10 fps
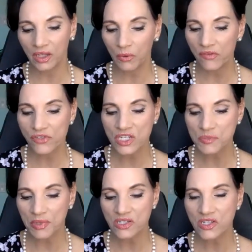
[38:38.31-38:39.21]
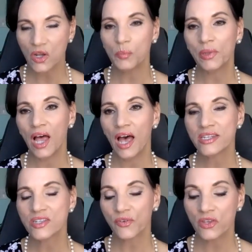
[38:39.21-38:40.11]
And we've just been so
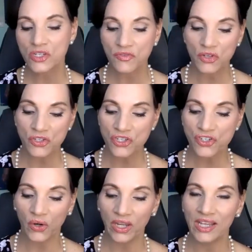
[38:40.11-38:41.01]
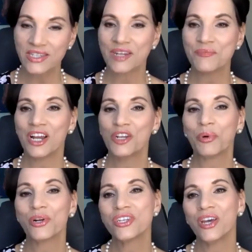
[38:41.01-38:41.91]
blessed. For those of you just joining us, I'm Donna
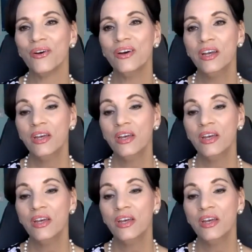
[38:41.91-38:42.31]
Partow.